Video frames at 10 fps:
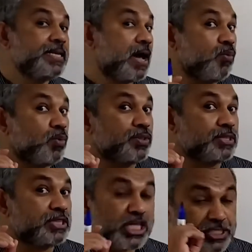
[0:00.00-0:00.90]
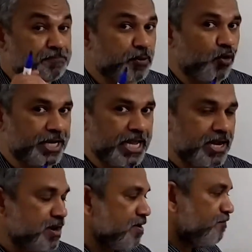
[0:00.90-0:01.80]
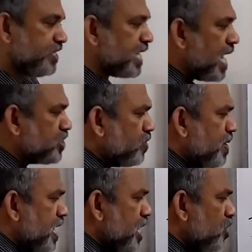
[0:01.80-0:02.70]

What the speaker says: Now this protein which has to be